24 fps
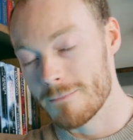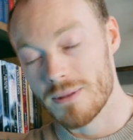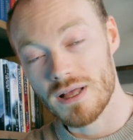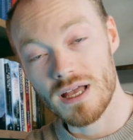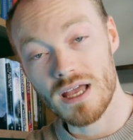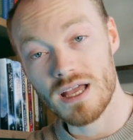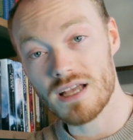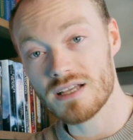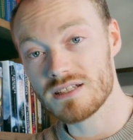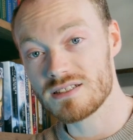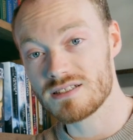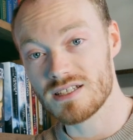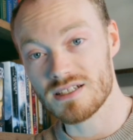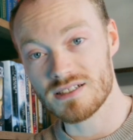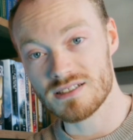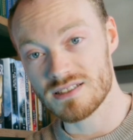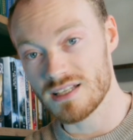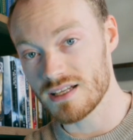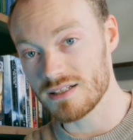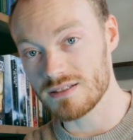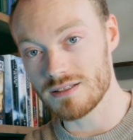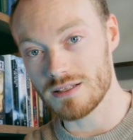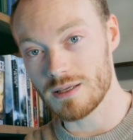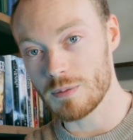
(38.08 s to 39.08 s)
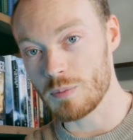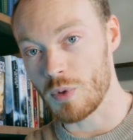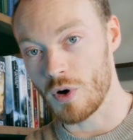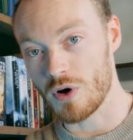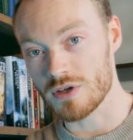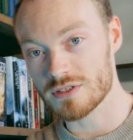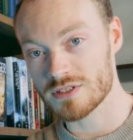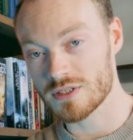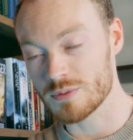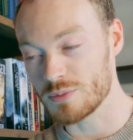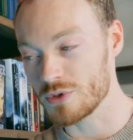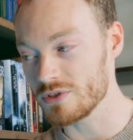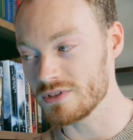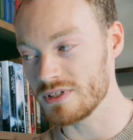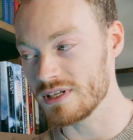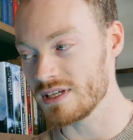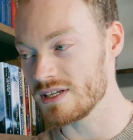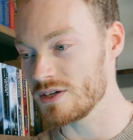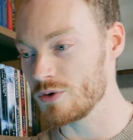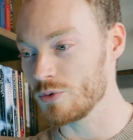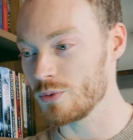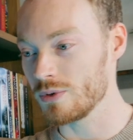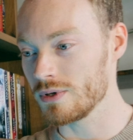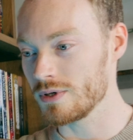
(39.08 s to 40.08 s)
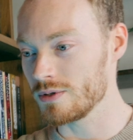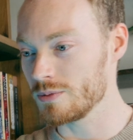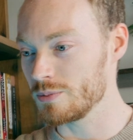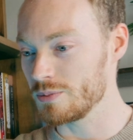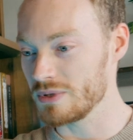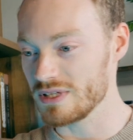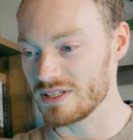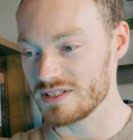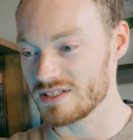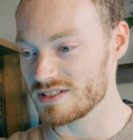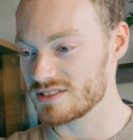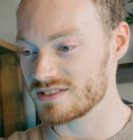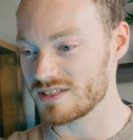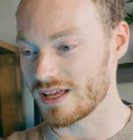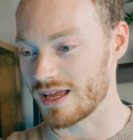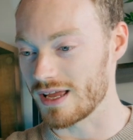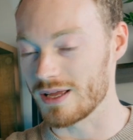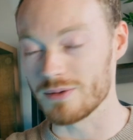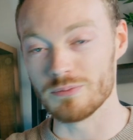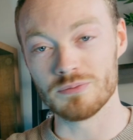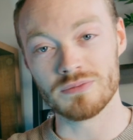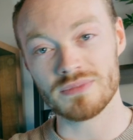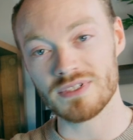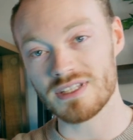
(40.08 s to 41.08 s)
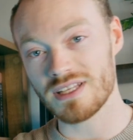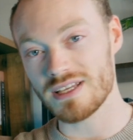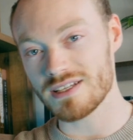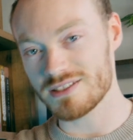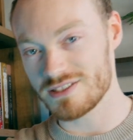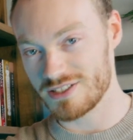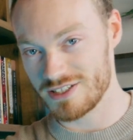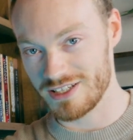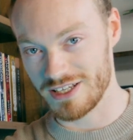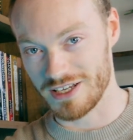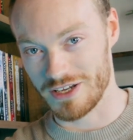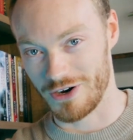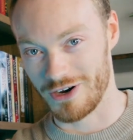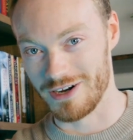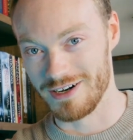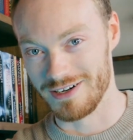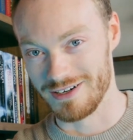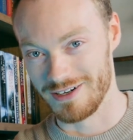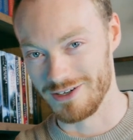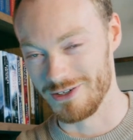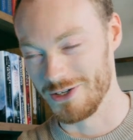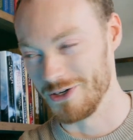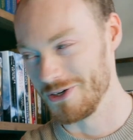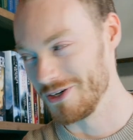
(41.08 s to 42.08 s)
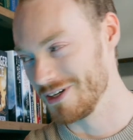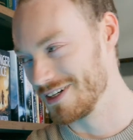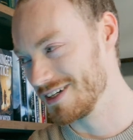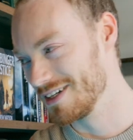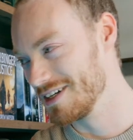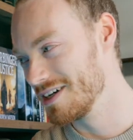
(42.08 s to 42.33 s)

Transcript: it's distinctly possible that it will be the same this year.